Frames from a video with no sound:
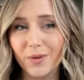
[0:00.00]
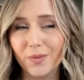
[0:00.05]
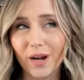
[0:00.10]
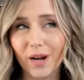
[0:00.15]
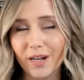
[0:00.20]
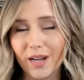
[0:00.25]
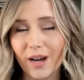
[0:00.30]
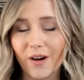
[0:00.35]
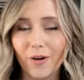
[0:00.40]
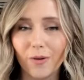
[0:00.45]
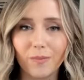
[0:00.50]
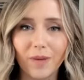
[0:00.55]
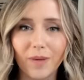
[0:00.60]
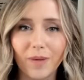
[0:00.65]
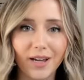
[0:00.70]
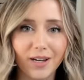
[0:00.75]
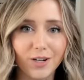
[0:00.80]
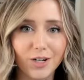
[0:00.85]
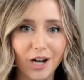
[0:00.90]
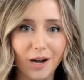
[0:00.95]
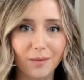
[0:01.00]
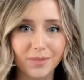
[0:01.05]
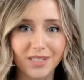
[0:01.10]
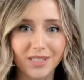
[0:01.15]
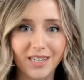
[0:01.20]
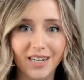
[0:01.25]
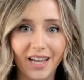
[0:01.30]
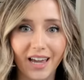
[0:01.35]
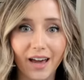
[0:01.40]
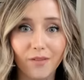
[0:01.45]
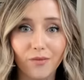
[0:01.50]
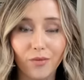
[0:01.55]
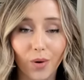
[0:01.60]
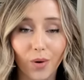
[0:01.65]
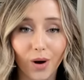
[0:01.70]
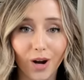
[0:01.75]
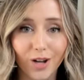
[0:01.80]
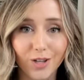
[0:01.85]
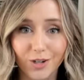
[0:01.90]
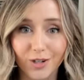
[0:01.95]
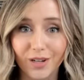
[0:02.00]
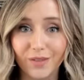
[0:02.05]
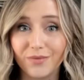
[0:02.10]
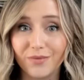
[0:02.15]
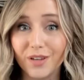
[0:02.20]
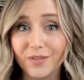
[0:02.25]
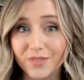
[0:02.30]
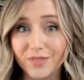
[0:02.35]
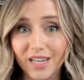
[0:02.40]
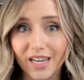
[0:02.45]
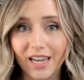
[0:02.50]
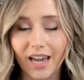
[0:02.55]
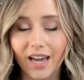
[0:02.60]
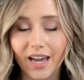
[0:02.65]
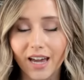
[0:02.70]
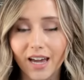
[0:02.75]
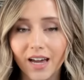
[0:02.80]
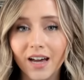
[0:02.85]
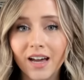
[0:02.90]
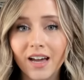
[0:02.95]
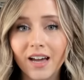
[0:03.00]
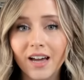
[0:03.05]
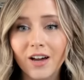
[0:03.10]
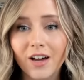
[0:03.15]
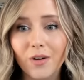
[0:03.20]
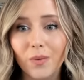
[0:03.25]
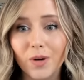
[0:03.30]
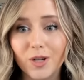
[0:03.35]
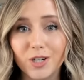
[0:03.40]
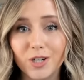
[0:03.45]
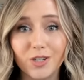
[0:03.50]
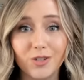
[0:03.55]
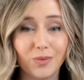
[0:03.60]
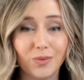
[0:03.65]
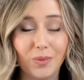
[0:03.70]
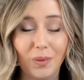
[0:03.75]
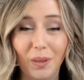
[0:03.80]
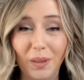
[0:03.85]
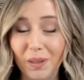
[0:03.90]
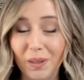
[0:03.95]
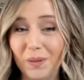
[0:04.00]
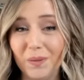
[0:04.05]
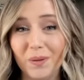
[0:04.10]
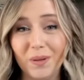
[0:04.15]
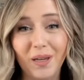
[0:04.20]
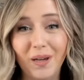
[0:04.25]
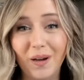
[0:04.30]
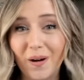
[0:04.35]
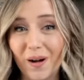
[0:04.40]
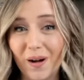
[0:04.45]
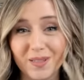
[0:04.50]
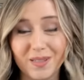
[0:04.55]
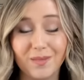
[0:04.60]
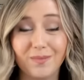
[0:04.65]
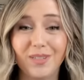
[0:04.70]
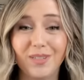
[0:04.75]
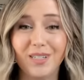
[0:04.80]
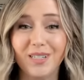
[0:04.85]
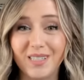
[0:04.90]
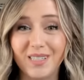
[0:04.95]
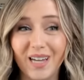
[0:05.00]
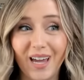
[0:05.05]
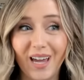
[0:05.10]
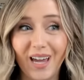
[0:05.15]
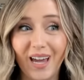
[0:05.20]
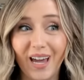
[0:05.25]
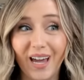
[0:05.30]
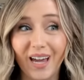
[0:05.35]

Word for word: Right now, my shop's sitting at 450K, which is really, really awesome to say.